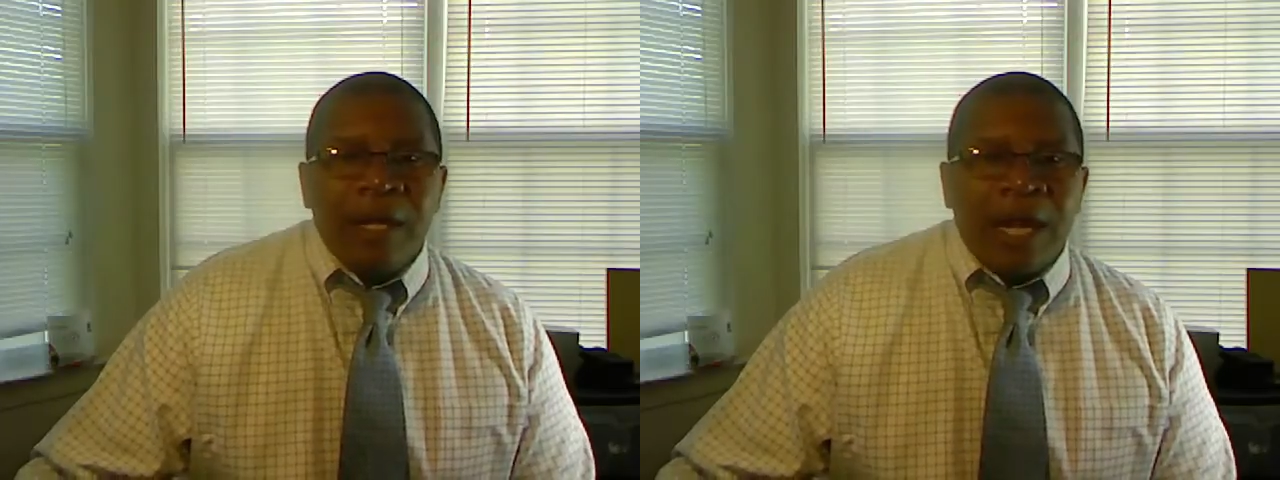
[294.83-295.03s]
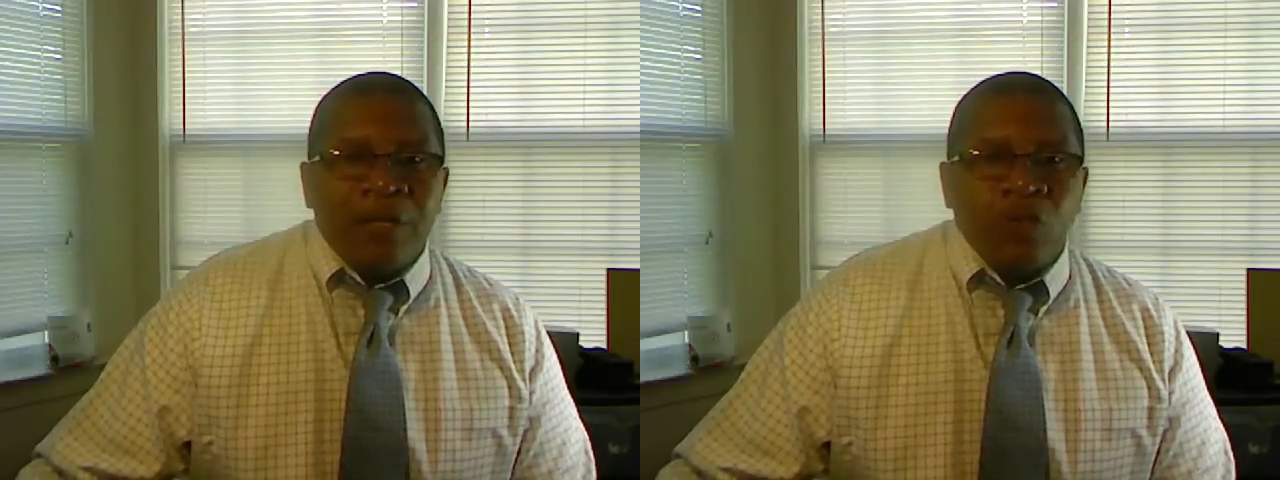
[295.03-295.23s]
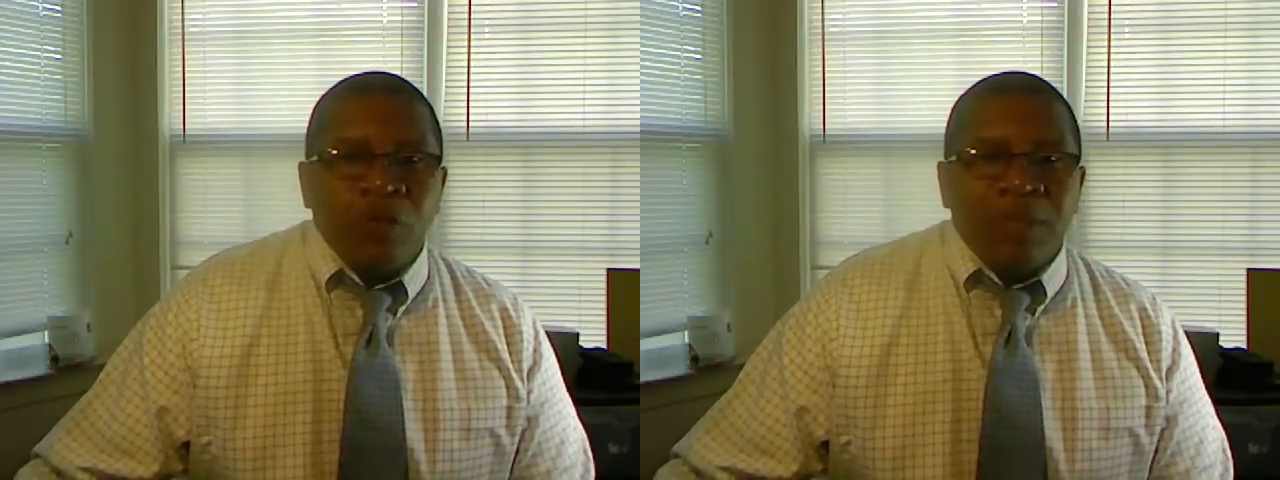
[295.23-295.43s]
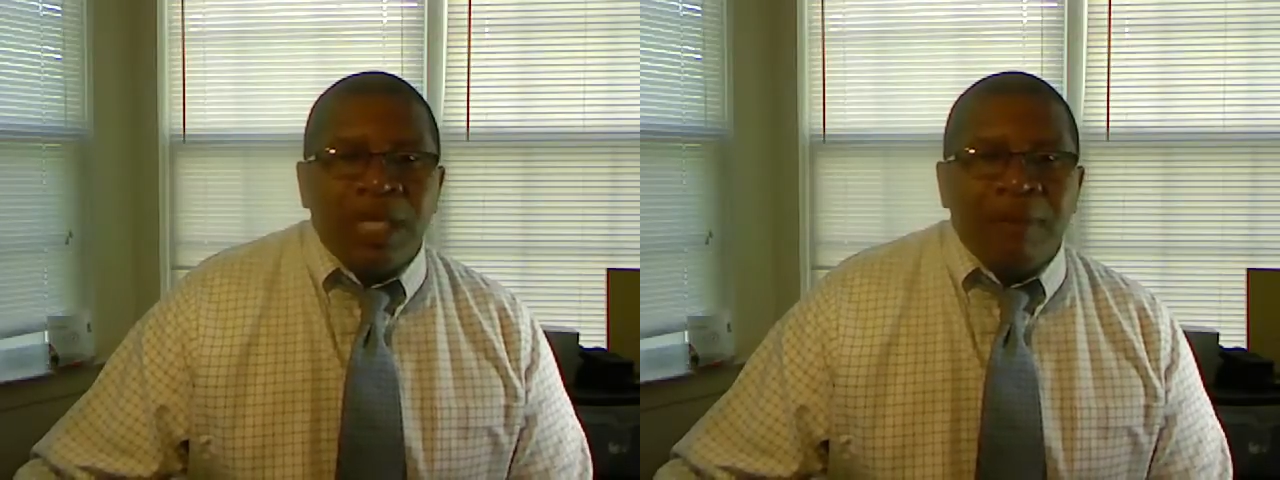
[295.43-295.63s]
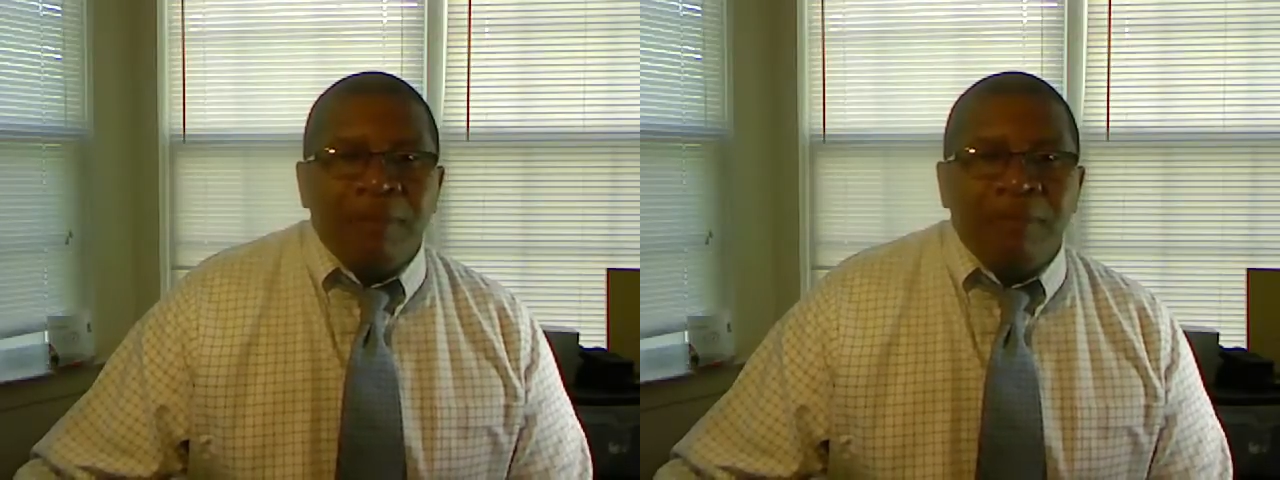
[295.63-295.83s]
I truly
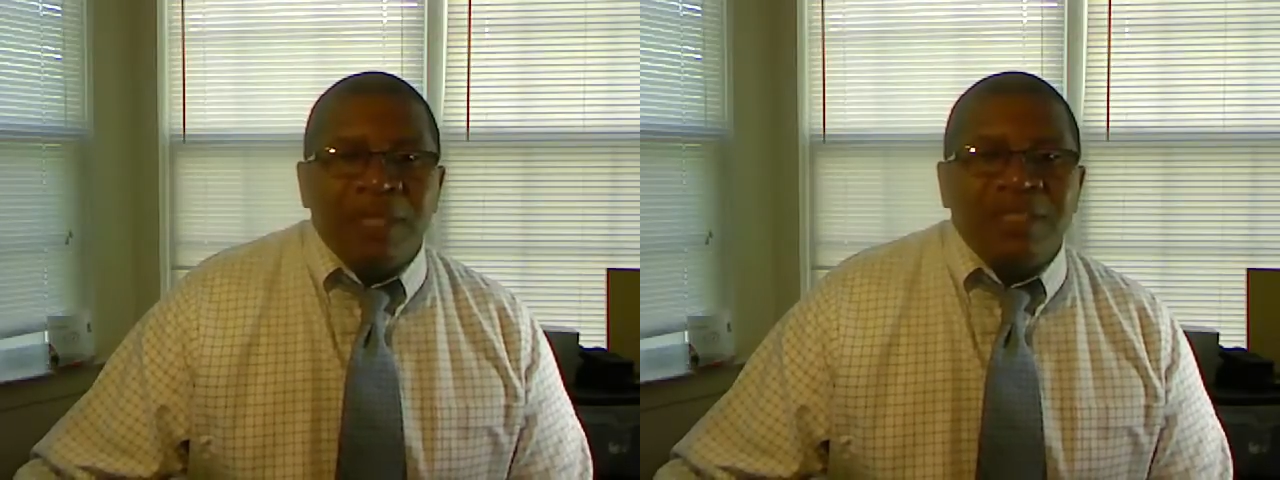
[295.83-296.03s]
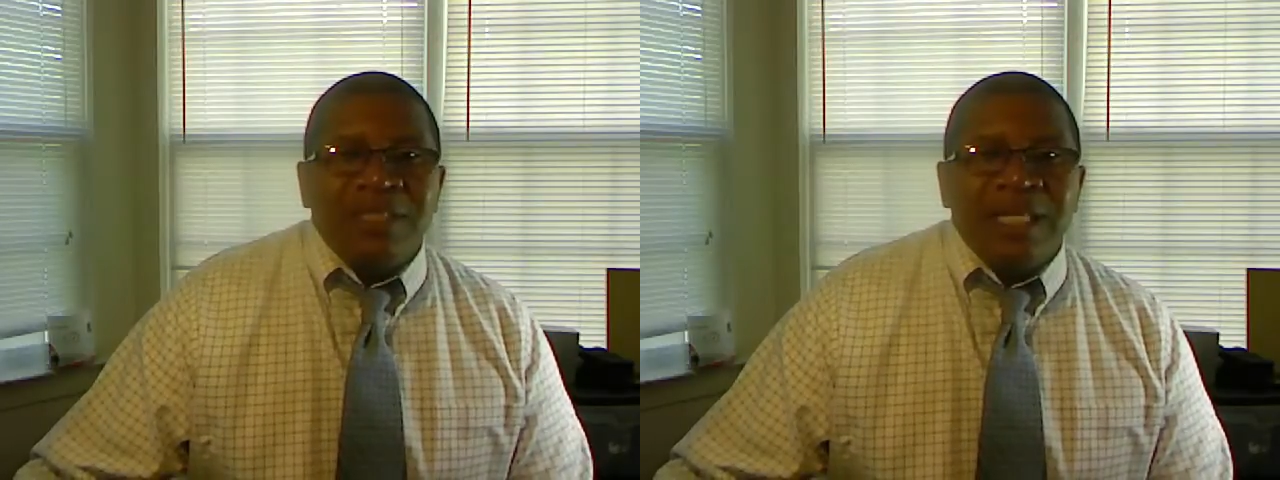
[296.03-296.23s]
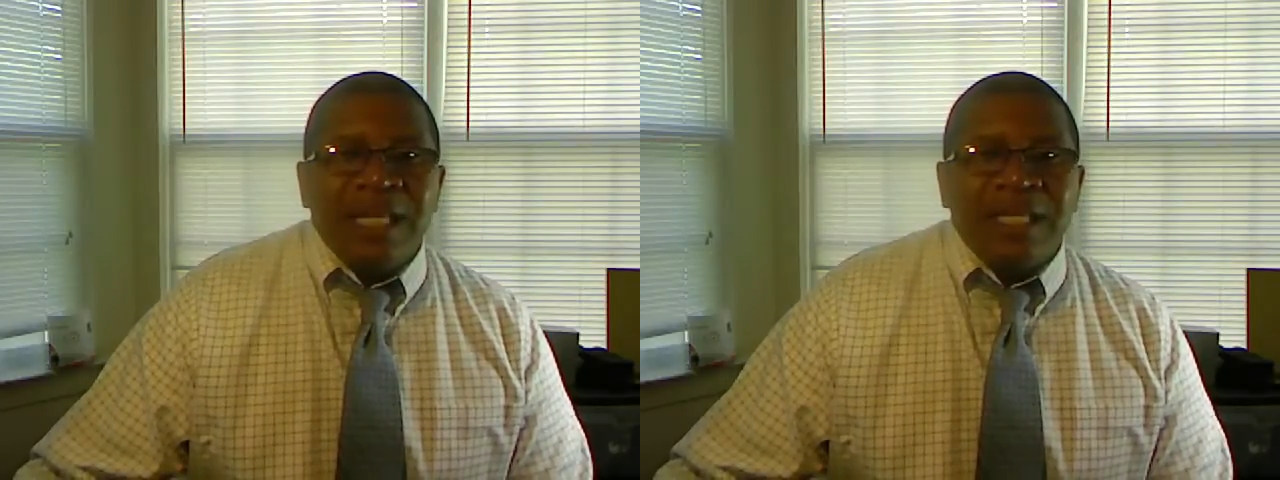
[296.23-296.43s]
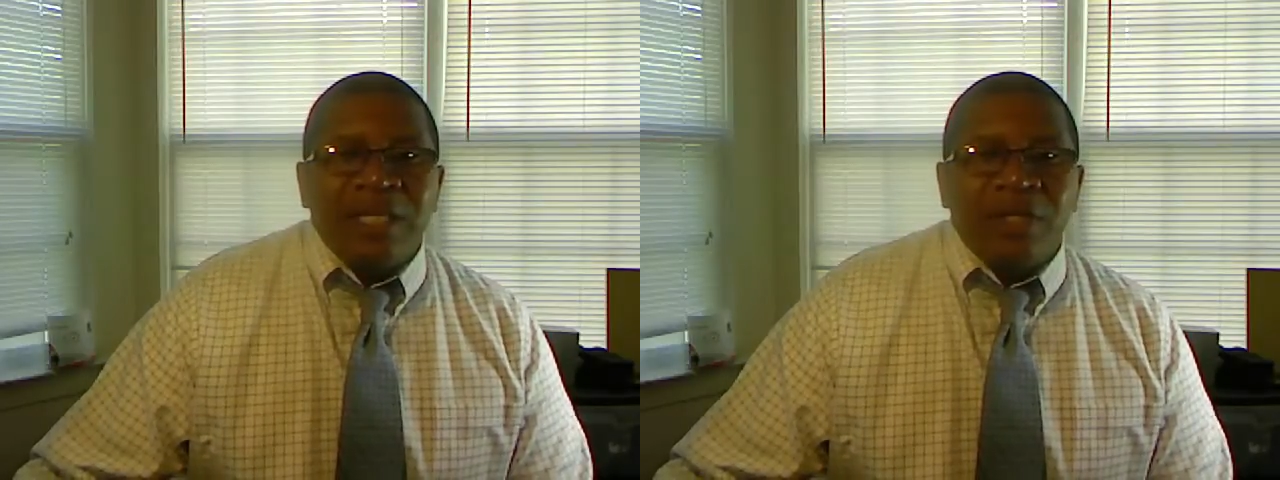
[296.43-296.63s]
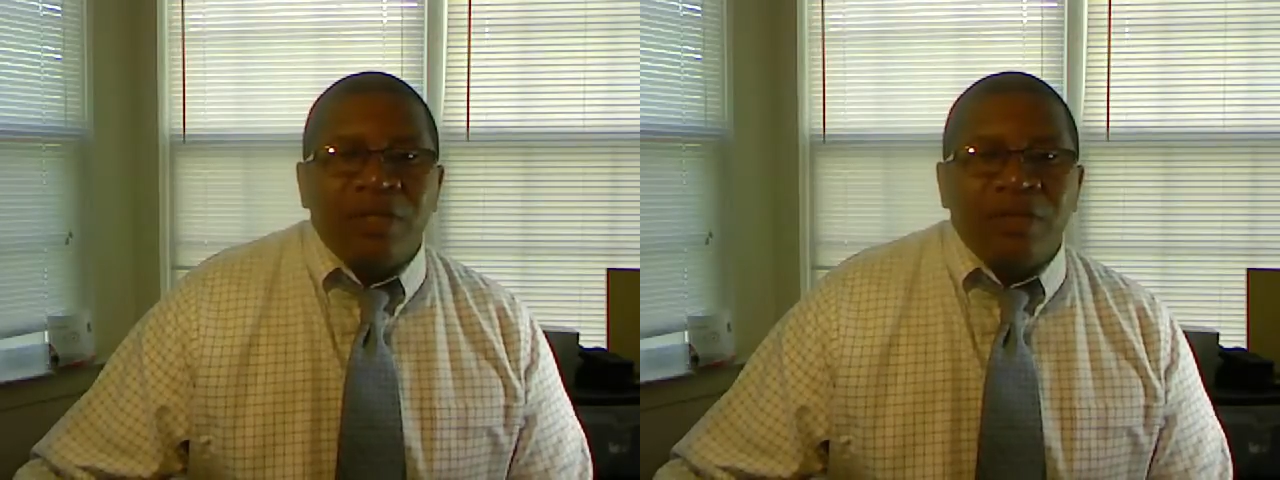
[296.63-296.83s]
became a much
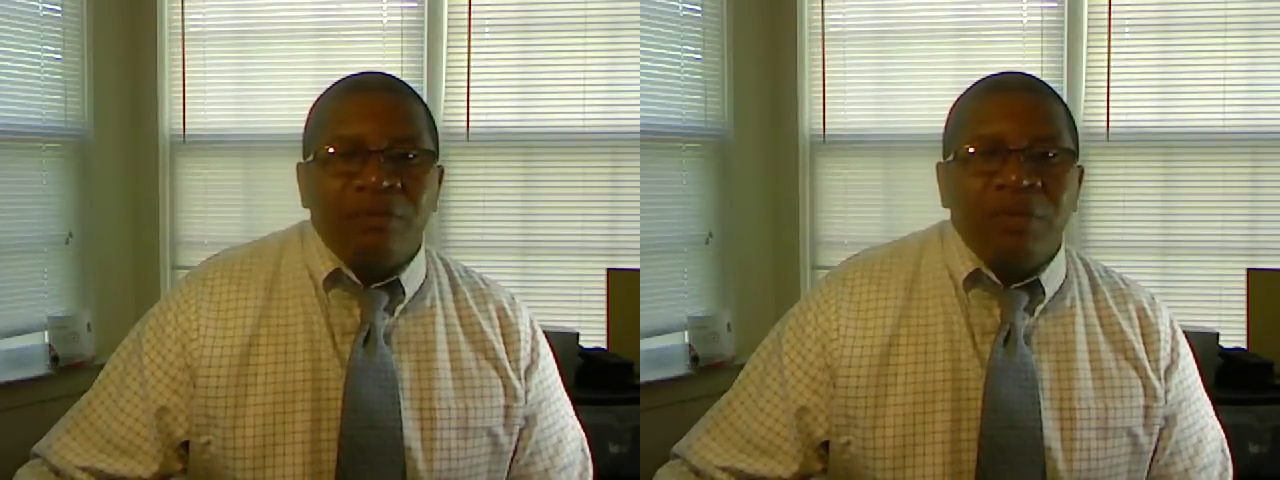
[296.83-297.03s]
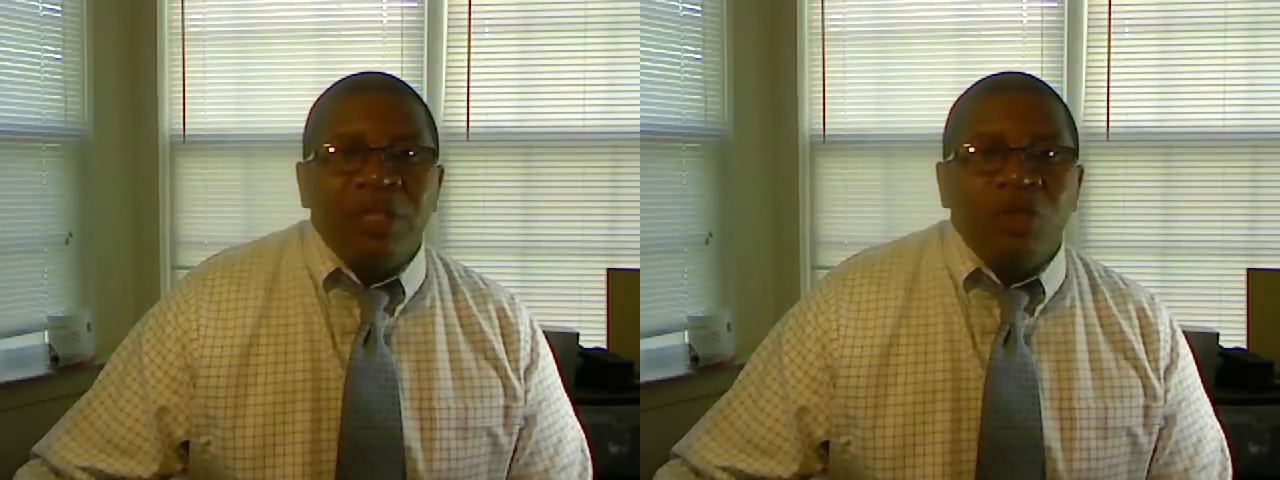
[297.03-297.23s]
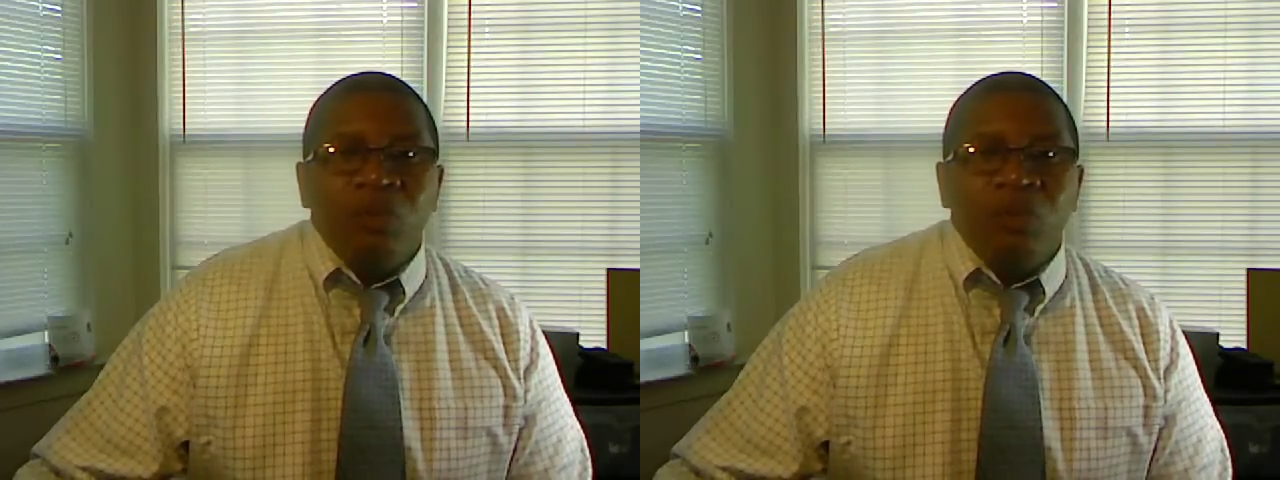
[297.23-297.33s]
deadlier, to me,